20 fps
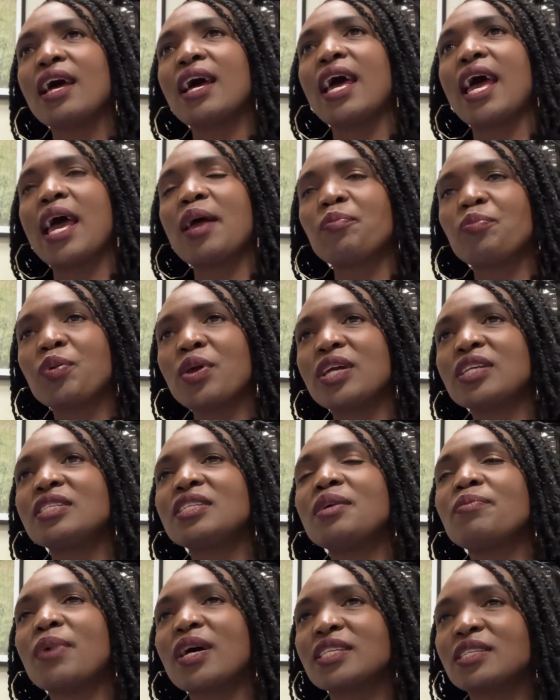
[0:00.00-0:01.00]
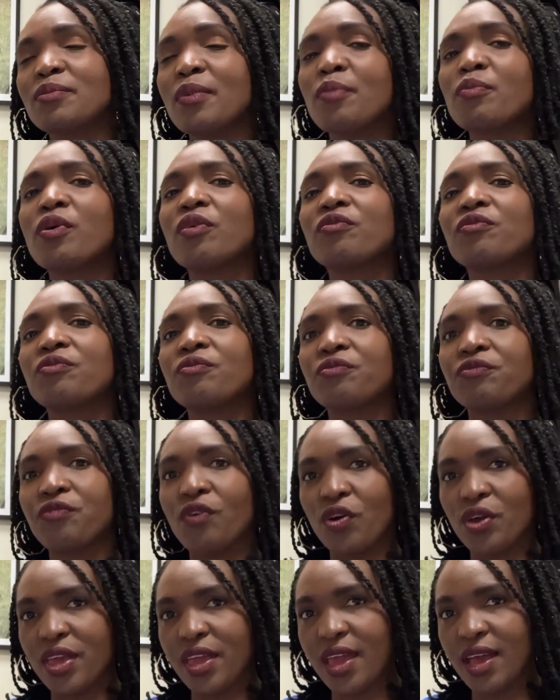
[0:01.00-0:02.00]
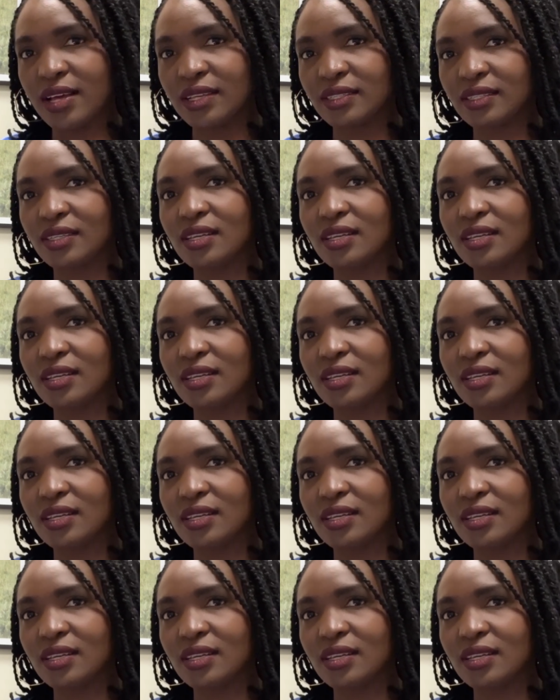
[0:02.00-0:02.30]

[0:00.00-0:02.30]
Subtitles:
and PhD maximum of 4 years,